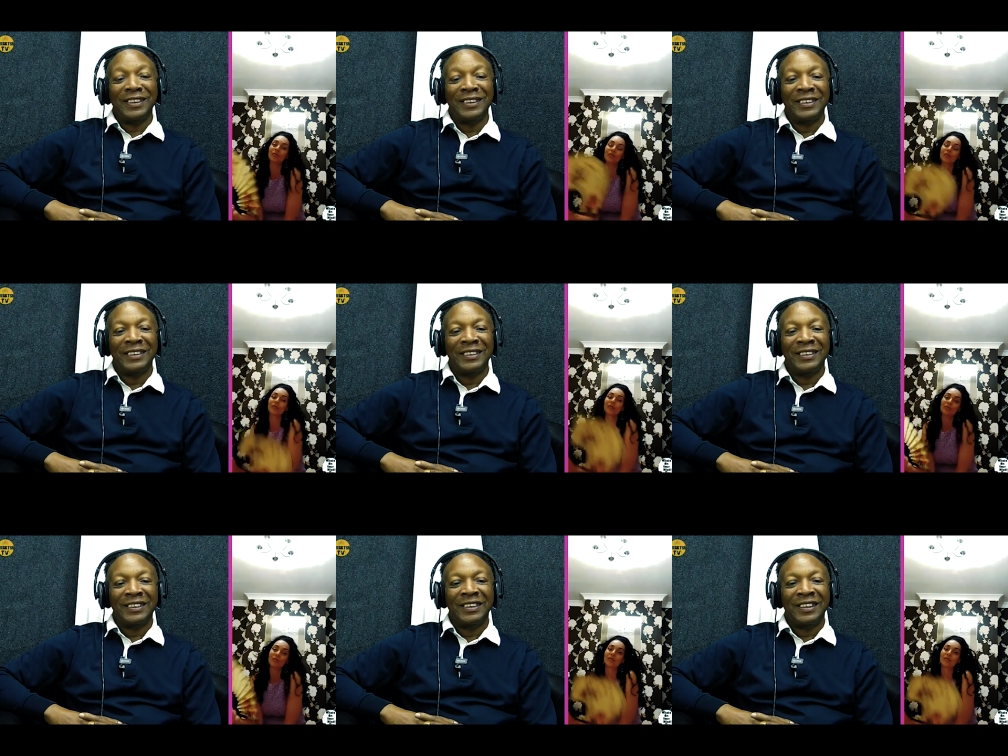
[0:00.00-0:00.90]
dancer.
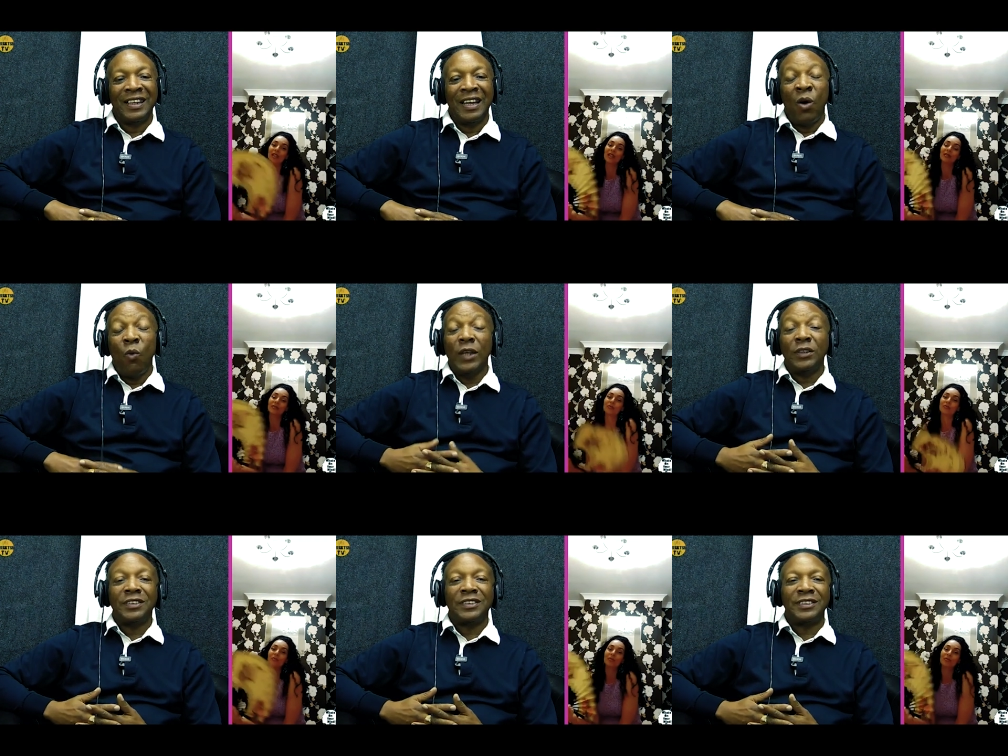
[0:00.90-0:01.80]
Yeah.
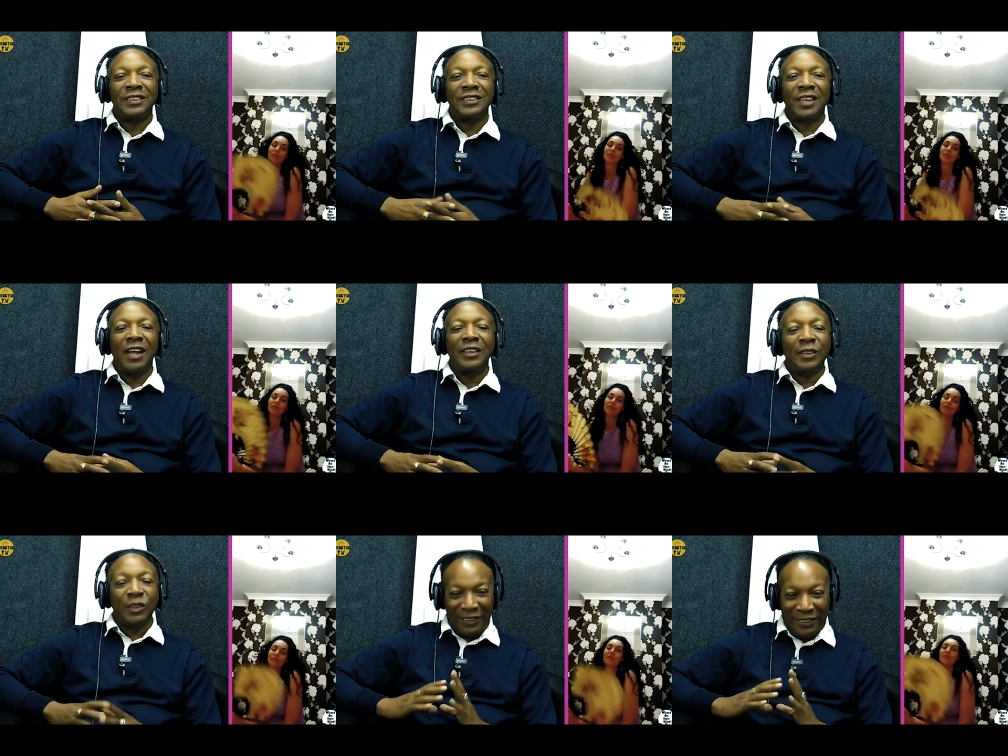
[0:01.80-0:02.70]
Well, he's he's,
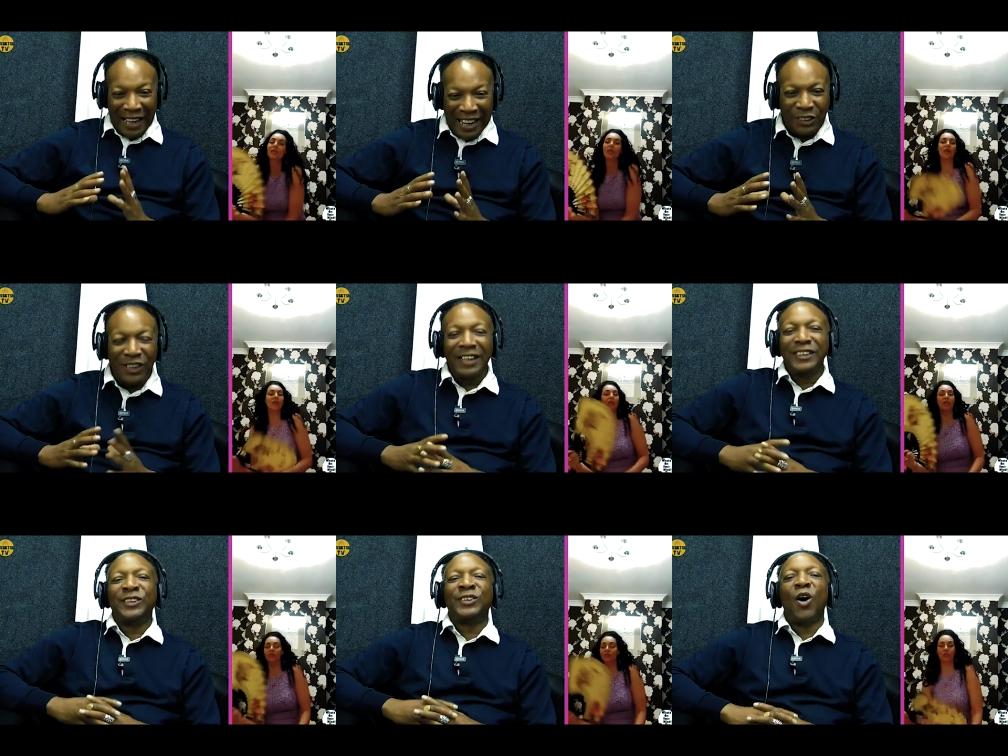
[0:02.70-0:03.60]
alle- he's
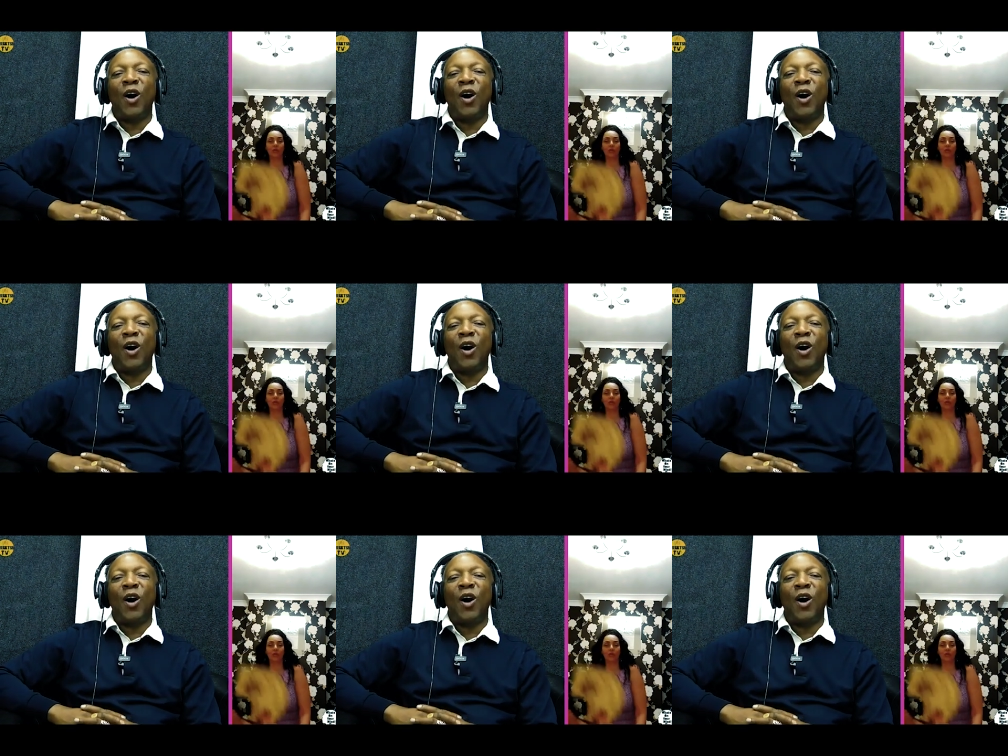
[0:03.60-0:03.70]
allegedly